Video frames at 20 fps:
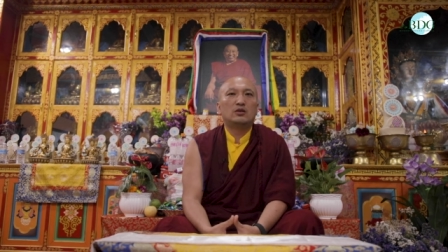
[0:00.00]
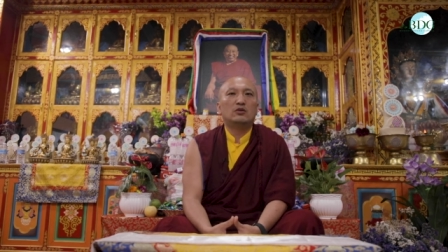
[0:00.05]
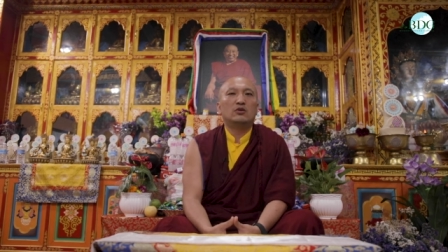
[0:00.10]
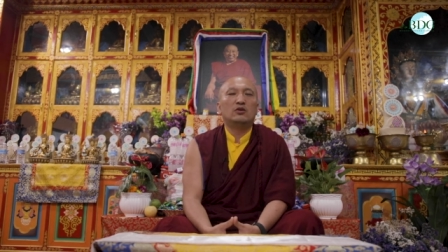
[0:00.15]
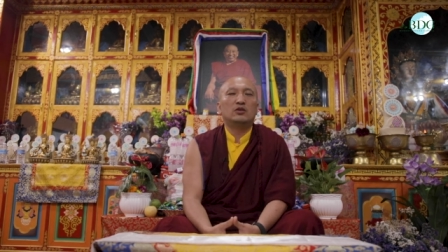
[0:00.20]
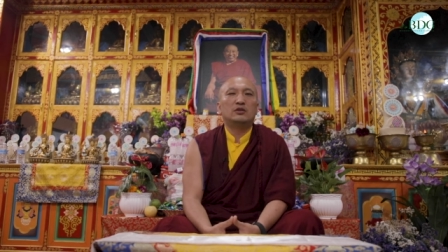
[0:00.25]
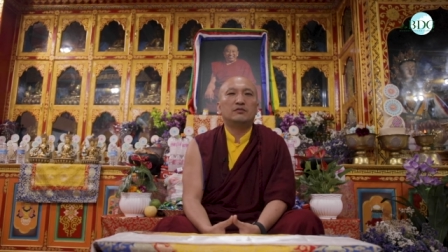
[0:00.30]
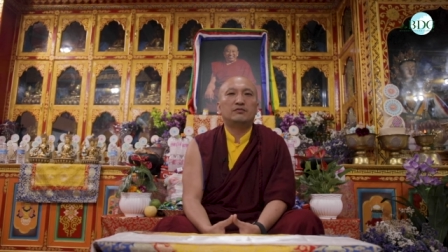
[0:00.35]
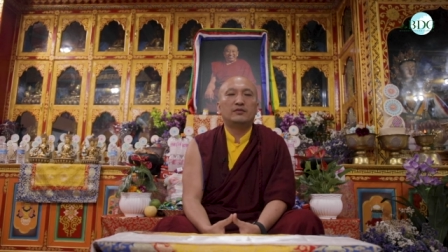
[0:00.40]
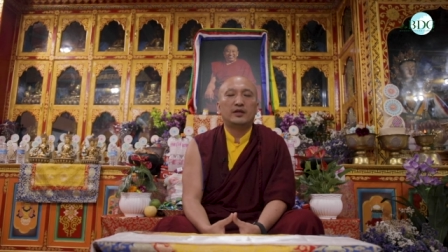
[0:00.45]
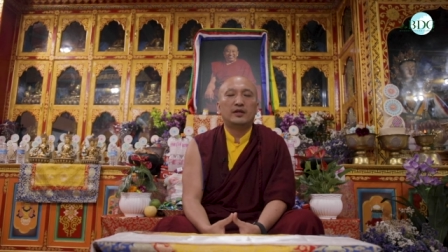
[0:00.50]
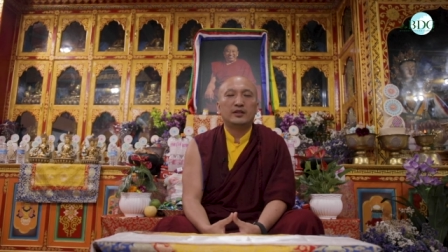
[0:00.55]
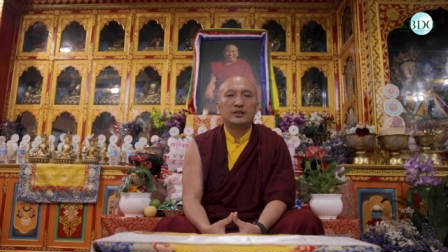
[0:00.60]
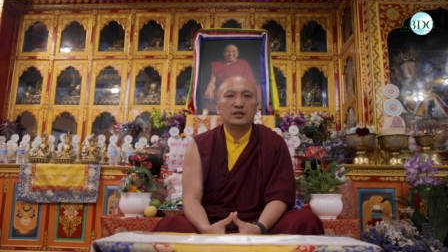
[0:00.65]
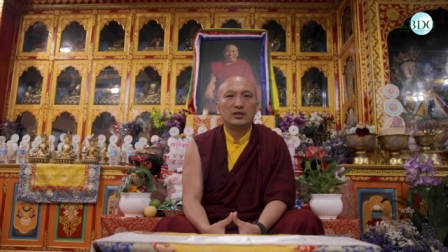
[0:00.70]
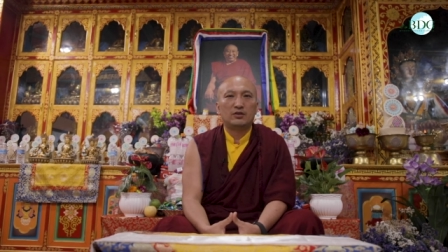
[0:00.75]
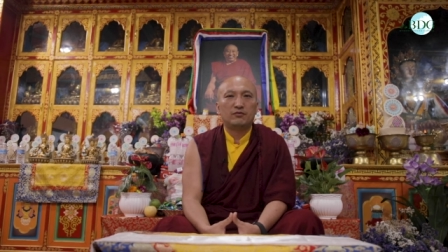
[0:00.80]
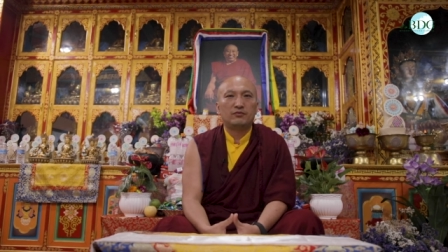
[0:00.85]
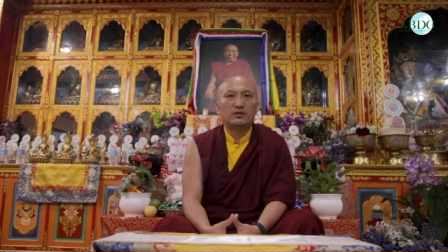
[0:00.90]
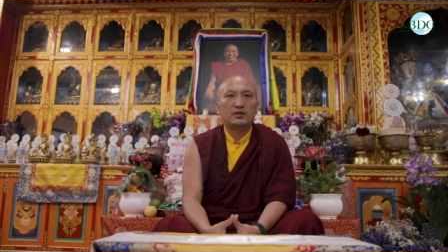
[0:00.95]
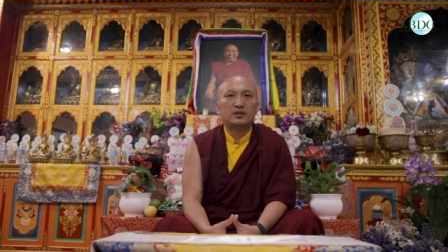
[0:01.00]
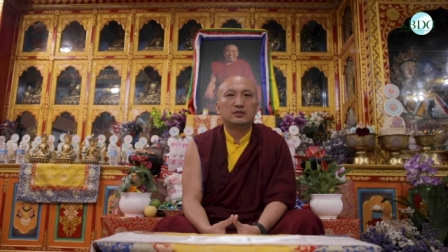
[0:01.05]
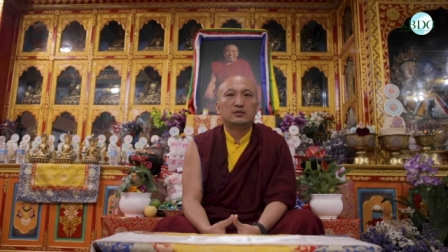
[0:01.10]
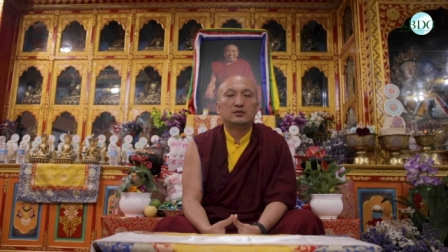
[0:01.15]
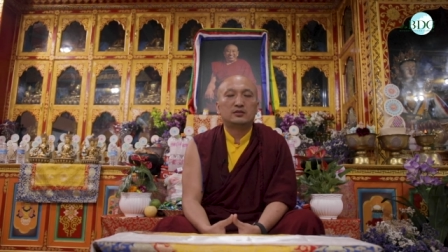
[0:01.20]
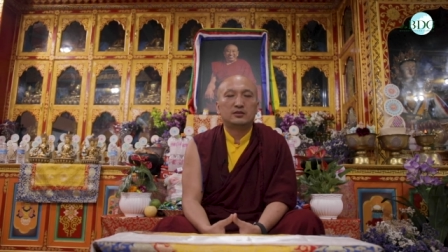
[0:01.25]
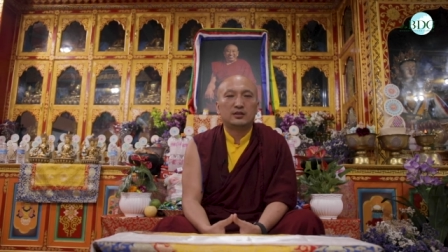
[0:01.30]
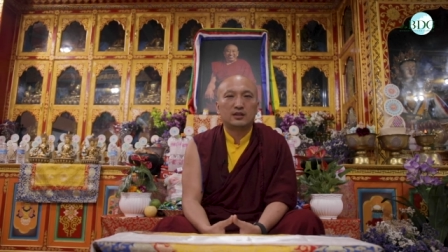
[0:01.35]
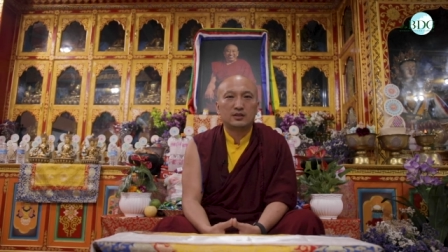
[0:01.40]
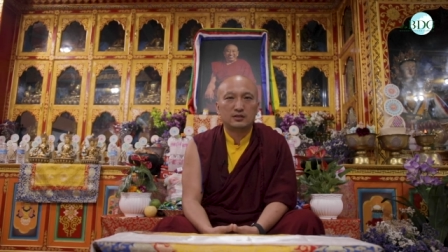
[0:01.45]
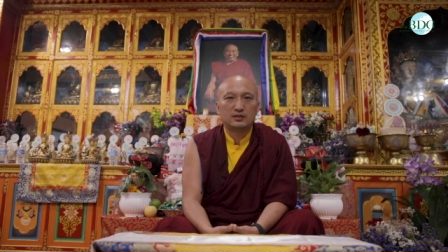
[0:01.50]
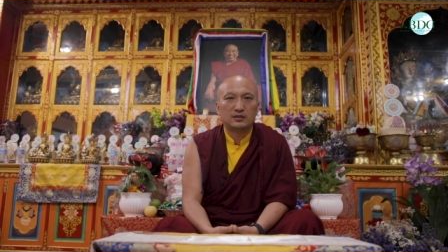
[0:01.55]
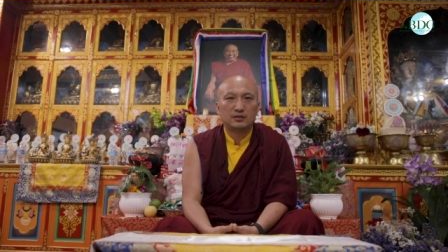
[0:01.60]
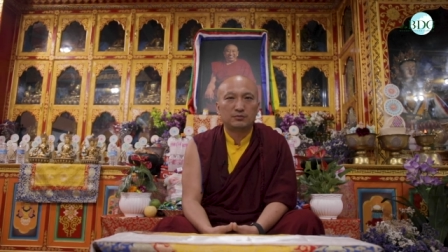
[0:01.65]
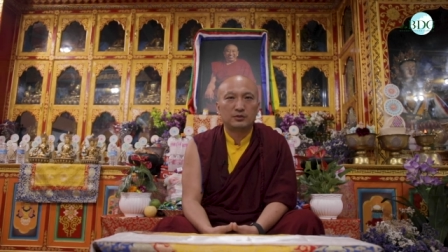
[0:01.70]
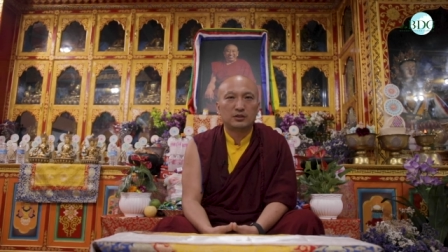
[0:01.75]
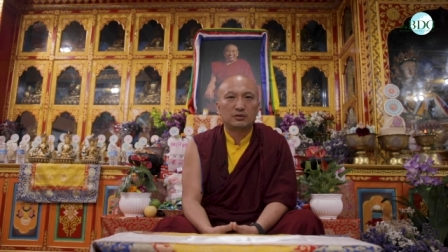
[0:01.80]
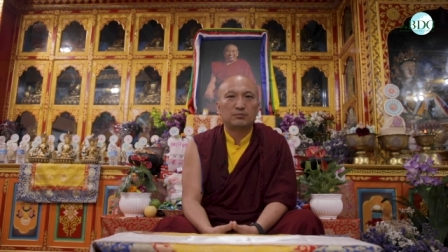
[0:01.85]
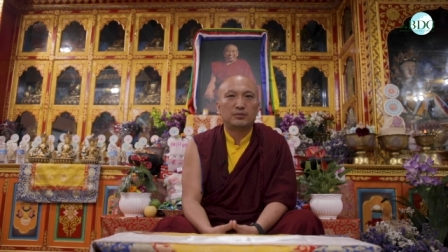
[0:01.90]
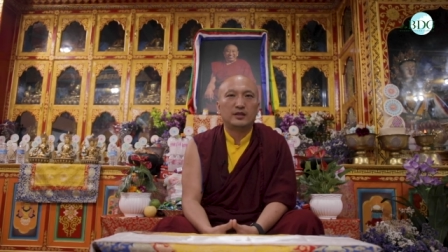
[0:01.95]
Or if any of us does
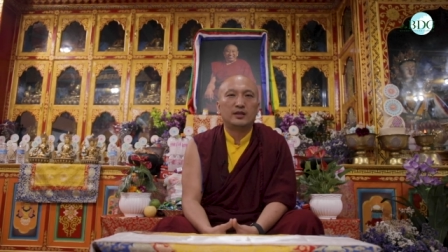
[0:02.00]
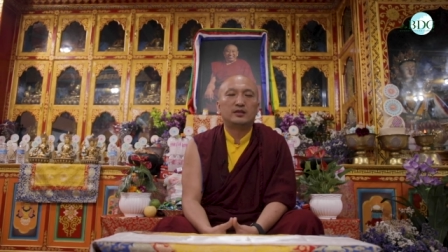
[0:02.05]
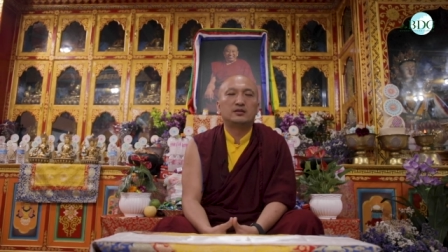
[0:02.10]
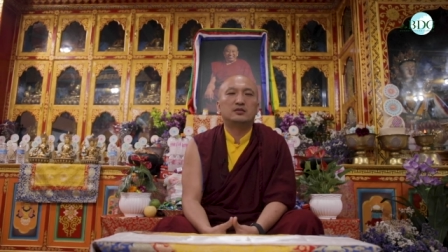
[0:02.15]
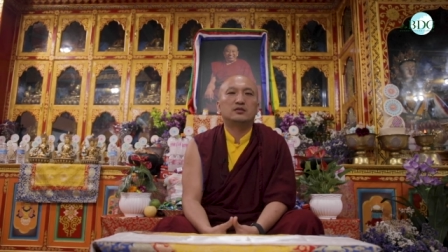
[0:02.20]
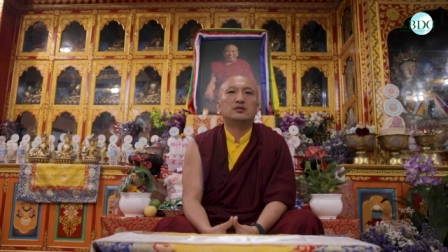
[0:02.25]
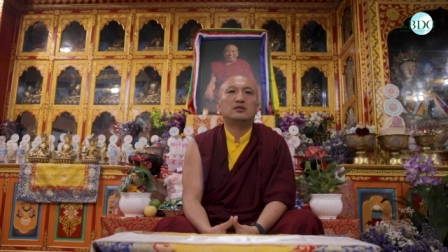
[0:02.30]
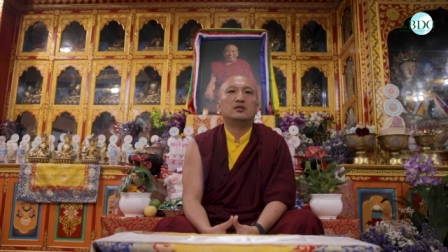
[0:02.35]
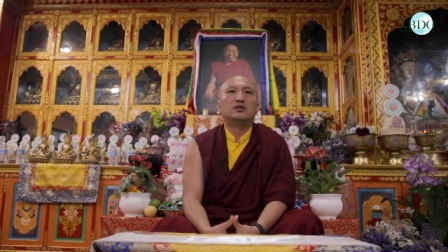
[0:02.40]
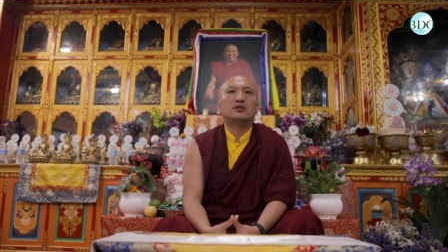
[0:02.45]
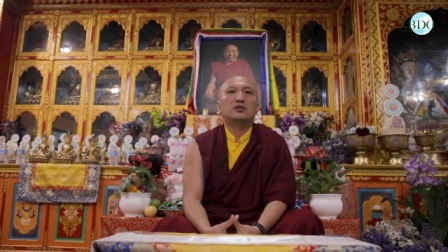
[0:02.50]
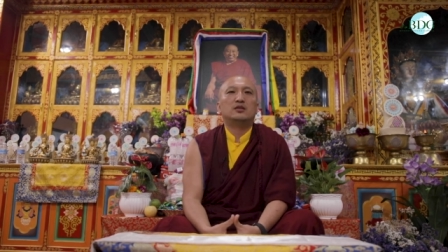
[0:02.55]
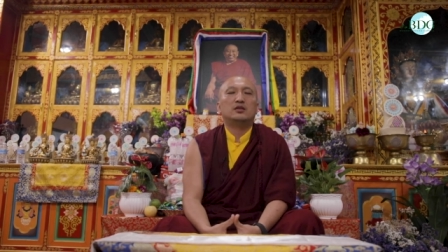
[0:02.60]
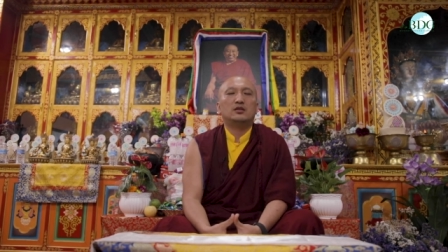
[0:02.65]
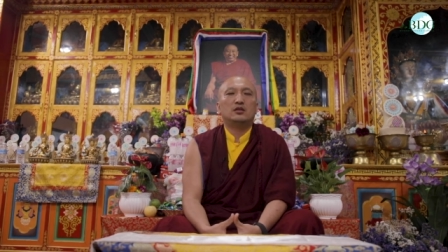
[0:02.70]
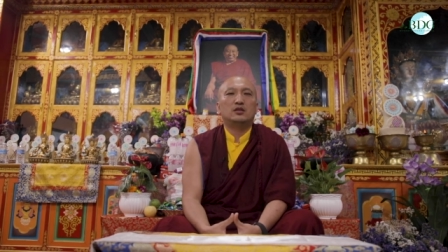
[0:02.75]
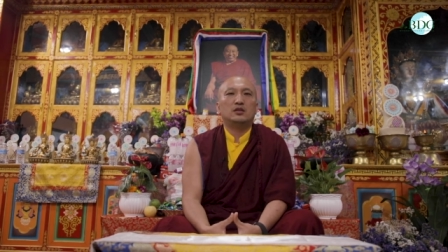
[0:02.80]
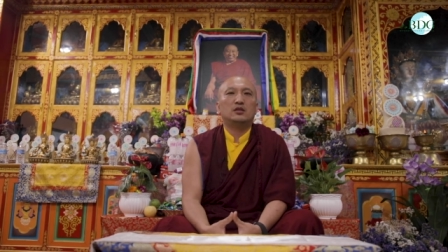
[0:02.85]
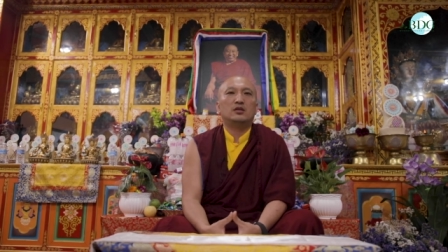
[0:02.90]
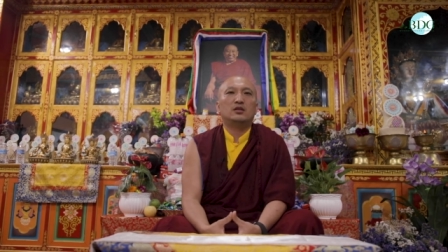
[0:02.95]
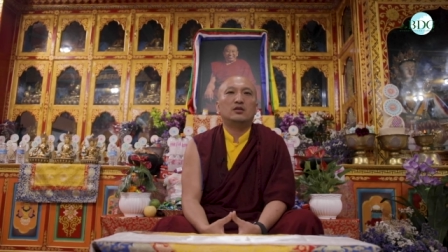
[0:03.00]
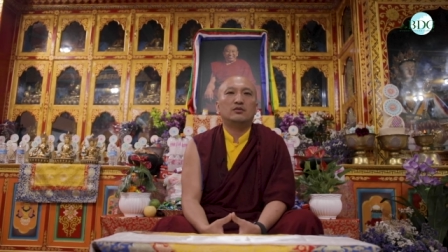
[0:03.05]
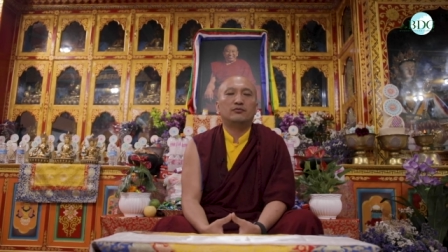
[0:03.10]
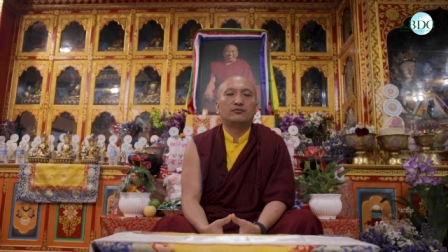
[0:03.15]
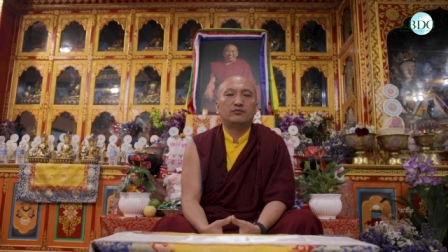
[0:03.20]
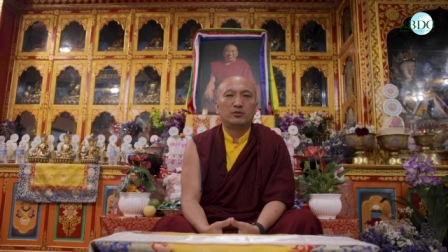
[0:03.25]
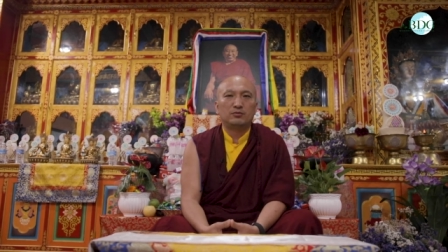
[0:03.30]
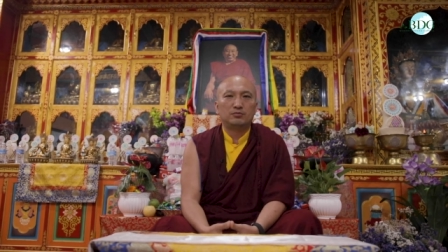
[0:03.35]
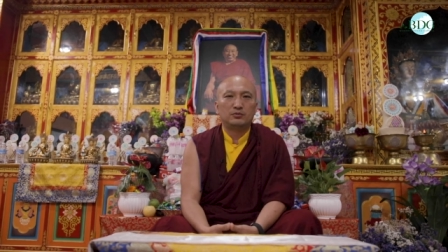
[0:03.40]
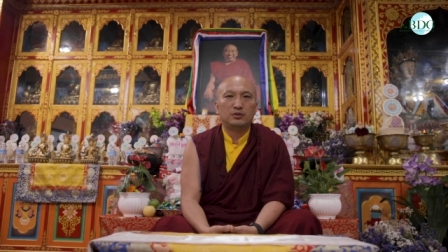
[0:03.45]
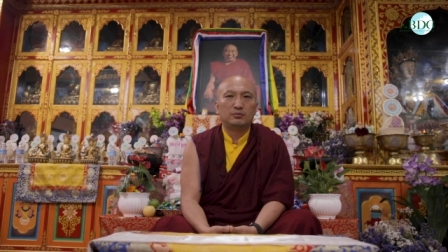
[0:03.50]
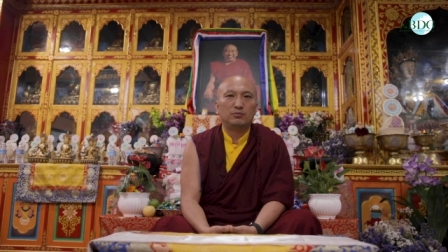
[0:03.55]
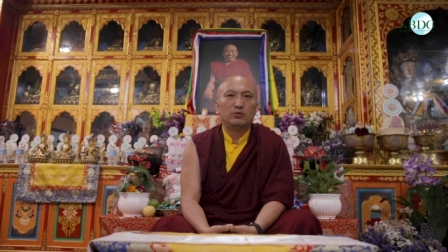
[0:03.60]
something bad, from the